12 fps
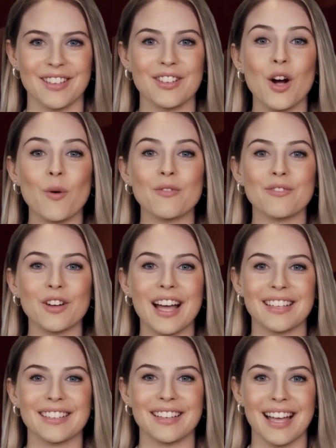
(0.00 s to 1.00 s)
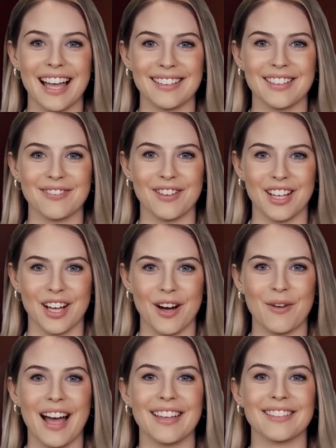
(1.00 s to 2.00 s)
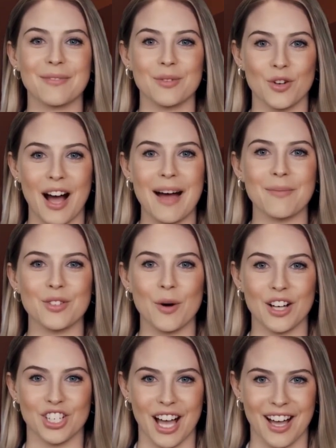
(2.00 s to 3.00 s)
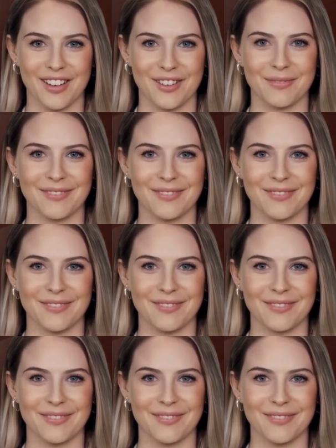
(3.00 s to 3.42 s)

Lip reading: Don't forget to like this video and subscribe to our channel.